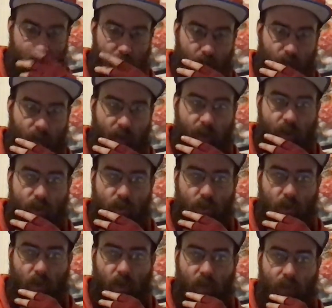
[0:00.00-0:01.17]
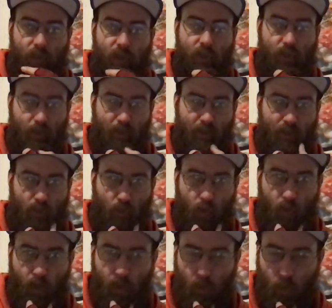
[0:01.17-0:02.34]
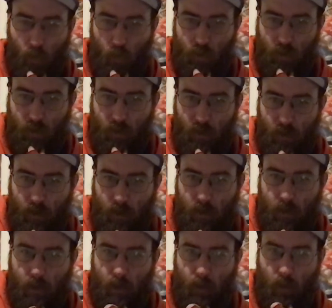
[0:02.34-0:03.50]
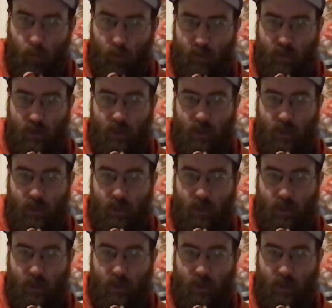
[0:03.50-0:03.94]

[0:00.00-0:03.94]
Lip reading: in the ranks of the Nintendo Breath of the Wild, which is at